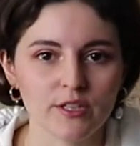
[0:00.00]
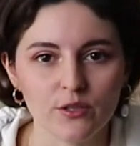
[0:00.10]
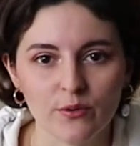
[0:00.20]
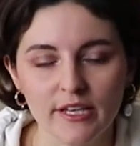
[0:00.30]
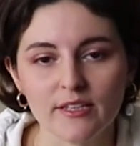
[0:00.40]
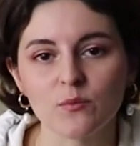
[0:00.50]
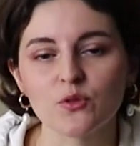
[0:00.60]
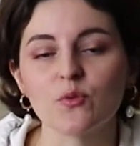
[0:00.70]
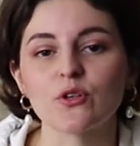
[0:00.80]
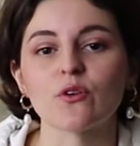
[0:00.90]
You can
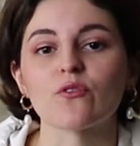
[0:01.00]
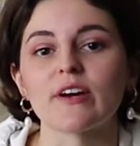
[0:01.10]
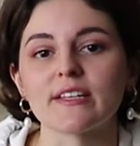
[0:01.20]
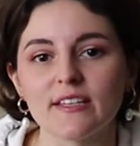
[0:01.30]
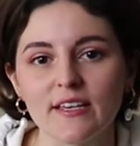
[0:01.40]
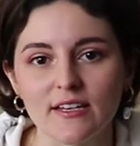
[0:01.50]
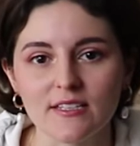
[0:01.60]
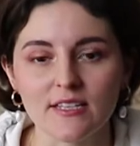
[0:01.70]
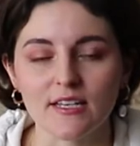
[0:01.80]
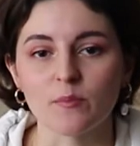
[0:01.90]
create a mood board of
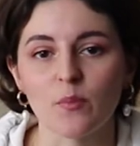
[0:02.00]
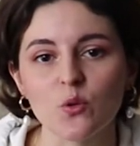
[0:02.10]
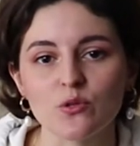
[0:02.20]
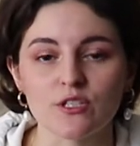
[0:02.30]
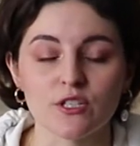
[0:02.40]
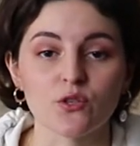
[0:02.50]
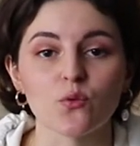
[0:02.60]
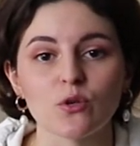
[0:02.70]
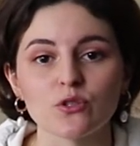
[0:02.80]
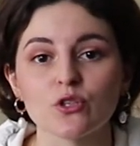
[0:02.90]
ideas and
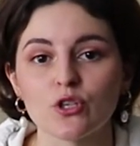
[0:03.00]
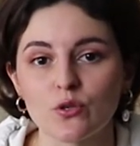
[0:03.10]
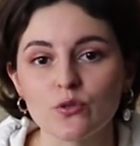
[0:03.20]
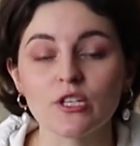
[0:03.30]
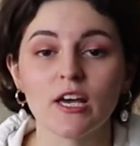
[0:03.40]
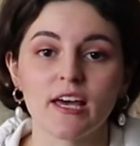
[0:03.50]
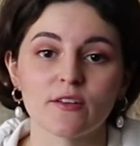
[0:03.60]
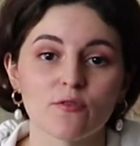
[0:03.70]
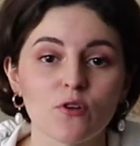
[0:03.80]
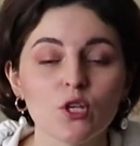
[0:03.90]
poses that you want to
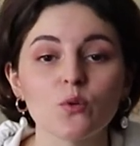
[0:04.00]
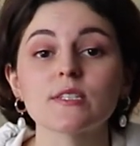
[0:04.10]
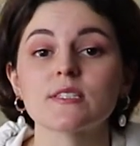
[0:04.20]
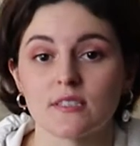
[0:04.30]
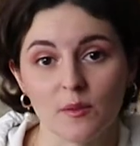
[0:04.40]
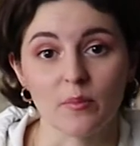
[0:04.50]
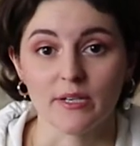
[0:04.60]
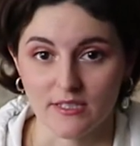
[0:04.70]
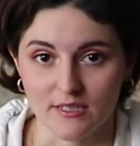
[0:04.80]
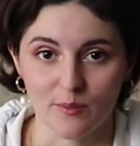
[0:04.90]
use and follow it
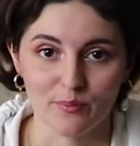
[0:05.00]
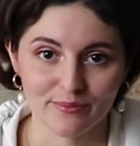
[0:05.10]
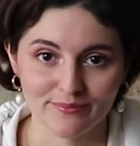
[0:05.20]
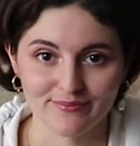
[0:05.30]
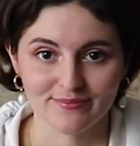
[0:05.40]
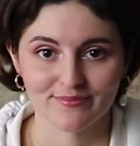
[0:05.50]
step by step.